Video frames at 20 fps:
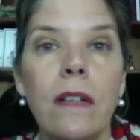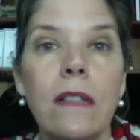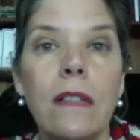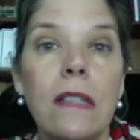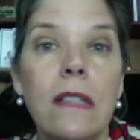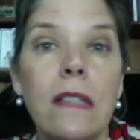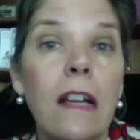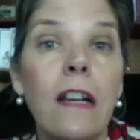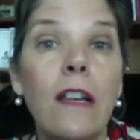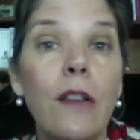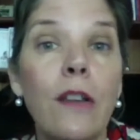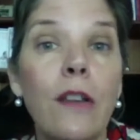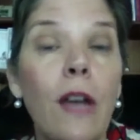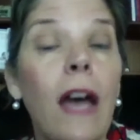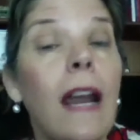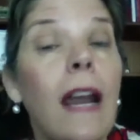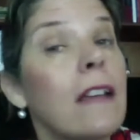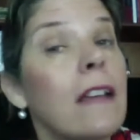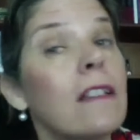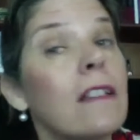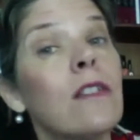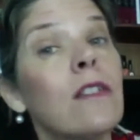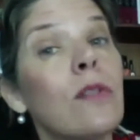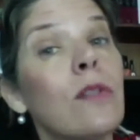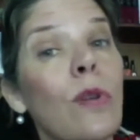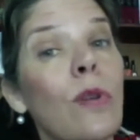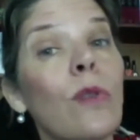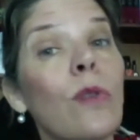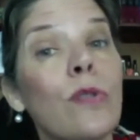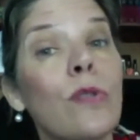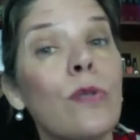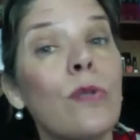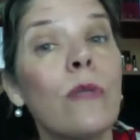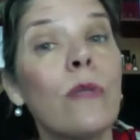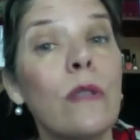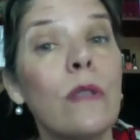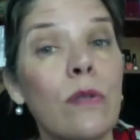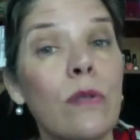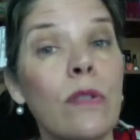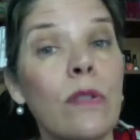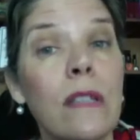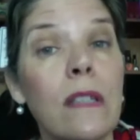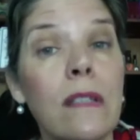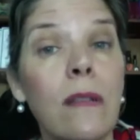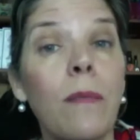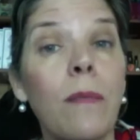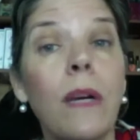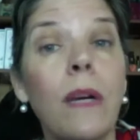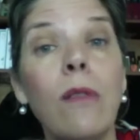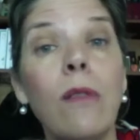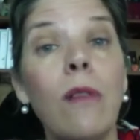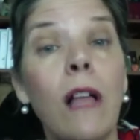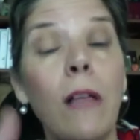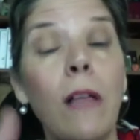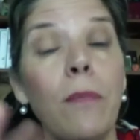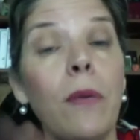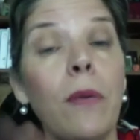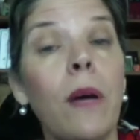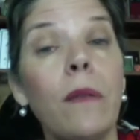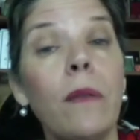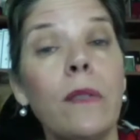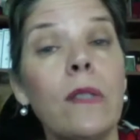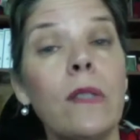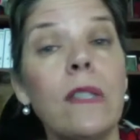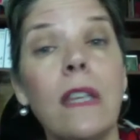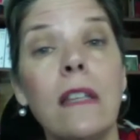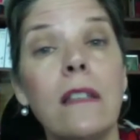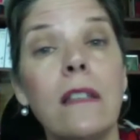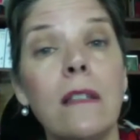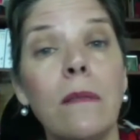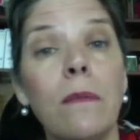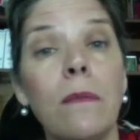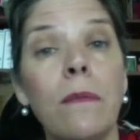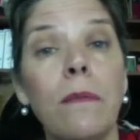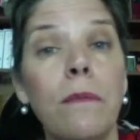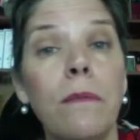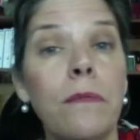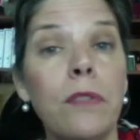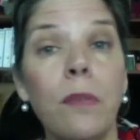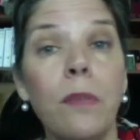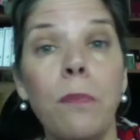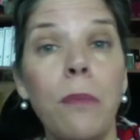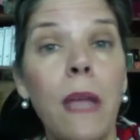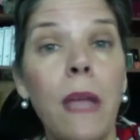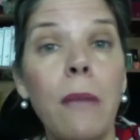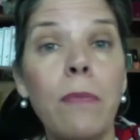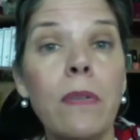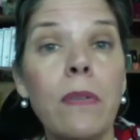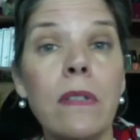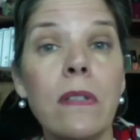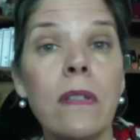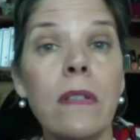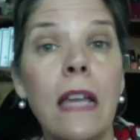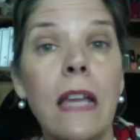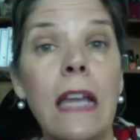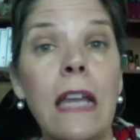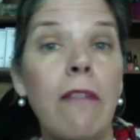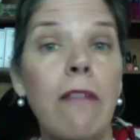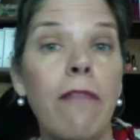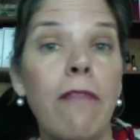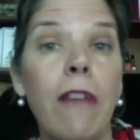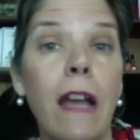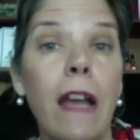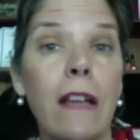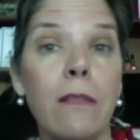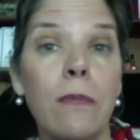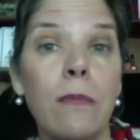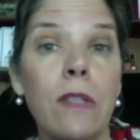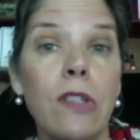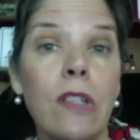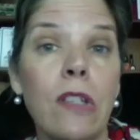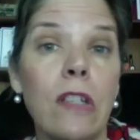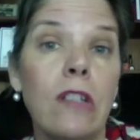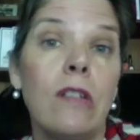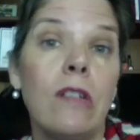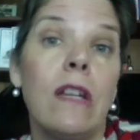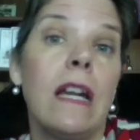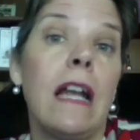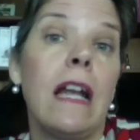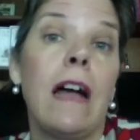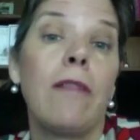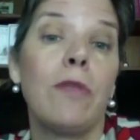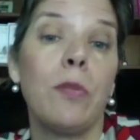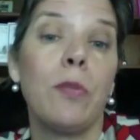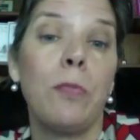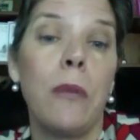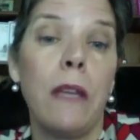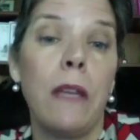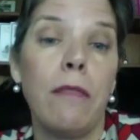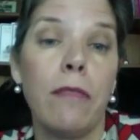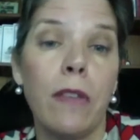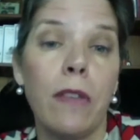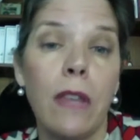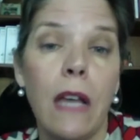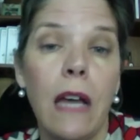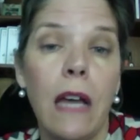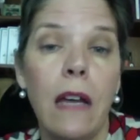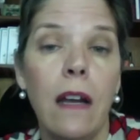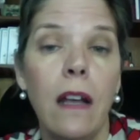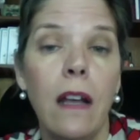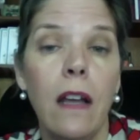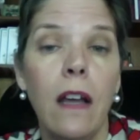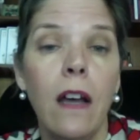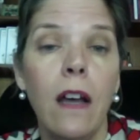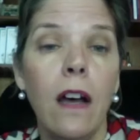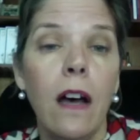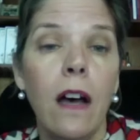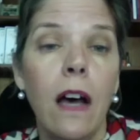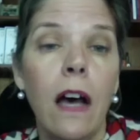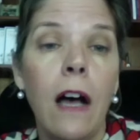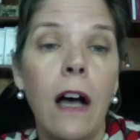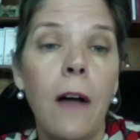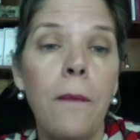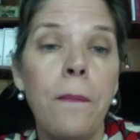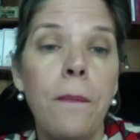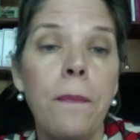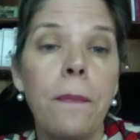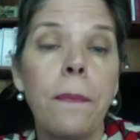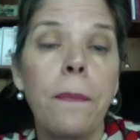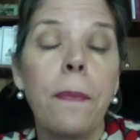Suddenly you had access to those two resources, somebody who helped you out to send some papers and a fax machine. You didn't have to pay for that.